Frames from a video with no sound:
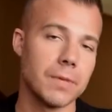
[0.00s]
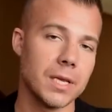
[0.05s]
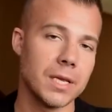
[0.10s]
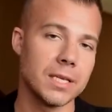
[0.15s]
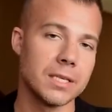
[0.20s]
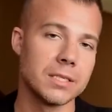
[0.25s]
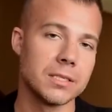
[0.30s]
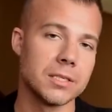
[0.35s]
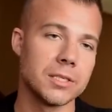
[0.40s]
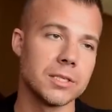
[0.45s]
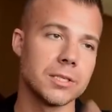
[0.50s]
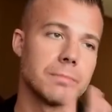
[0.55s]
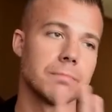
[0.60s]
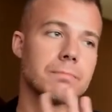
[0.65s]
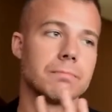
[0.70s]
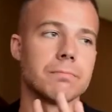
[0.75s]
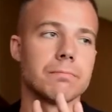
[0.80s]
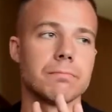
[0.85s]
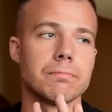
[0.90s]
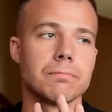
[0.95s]
it's
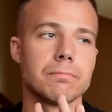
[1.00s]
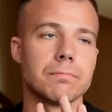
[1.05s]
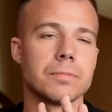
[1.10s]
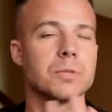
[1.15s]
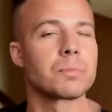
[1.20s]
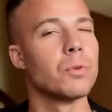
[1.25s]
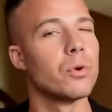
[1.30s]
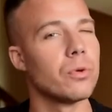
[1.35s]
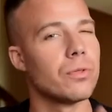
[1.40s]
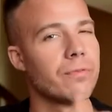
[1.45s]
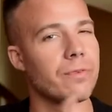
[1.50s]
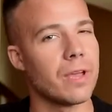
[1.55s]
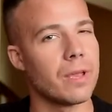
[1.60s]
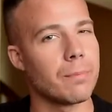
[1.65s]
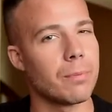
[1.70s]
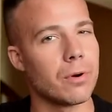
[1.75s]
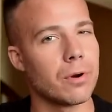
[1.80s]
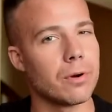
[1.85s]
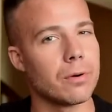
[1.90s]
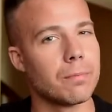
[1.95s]
smooth
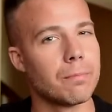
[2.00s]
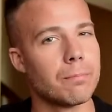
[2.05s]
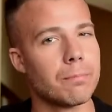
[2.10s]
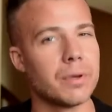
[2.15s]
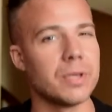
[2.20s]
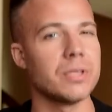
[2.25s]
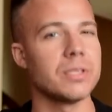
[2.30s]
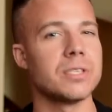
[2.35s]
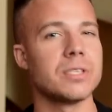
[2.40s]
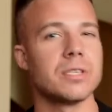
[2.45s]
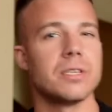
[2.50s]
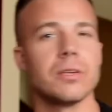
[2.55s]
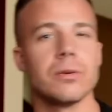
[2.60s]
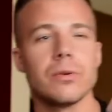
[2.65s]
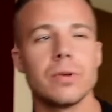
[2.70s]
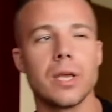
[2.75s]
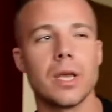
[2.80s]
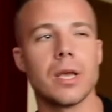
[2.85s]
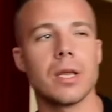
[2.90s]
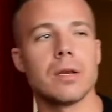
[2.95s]
vapor, but you
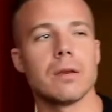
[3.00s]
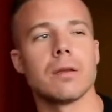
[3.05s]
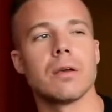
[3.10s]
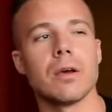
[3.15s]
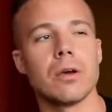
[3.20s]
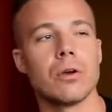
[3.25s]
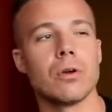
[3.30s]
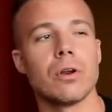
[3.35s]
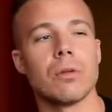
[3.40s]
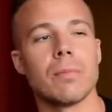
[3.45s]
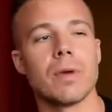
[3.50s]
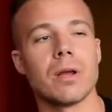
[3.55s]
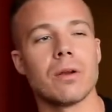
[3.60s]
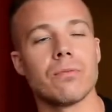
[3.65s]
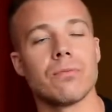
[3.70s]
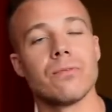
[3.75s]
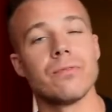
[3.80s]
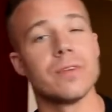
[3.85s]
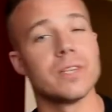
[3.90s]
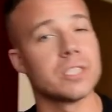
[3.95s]
still get a good amount
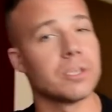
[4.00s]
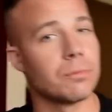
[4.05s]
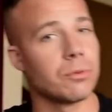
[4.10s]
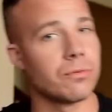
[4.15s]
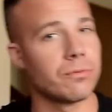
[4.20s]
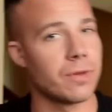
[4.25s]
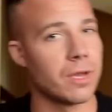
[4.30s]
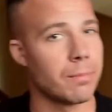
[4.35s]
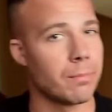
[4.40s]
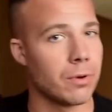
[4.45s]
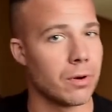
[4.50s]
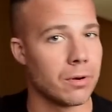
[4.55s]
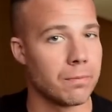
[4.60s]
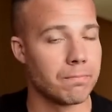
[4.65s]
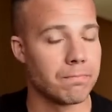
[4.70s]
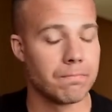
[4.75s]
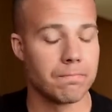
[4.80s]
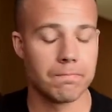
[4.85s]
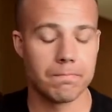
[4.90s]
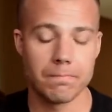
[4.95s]
of visible
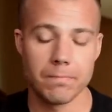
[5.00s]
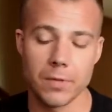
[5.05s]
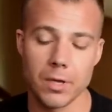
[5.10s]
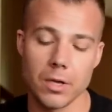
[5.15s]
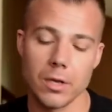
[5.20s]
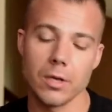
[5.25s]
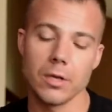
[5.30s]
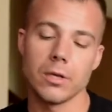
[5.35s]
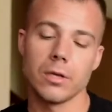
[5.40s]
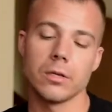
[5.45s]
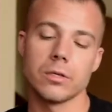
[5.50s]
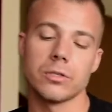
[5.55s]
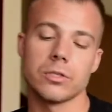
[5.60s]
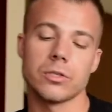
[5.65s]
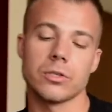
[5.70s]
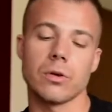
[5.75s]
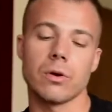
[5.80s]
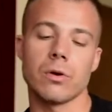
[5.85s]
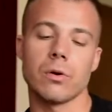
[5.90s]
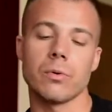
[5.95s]
vapor.
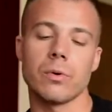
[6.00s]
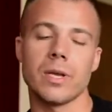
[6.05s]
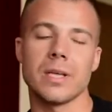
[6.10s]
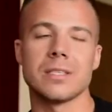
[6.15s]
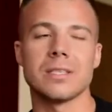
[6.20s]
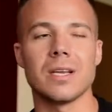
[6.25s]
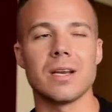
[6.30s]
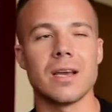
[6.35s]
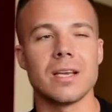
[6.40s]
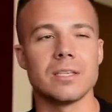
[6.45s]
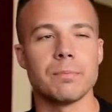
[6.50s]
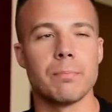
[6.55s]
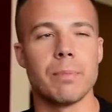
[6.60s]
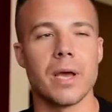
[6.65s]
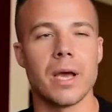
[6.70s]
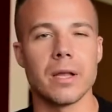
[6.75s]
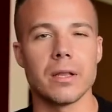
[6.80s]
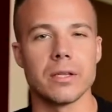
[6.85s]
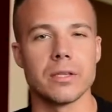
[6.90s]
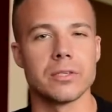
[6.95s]
So it's a nice
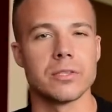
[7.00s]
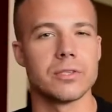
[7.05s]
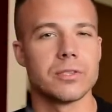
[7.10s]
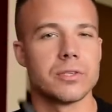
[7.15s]
balance.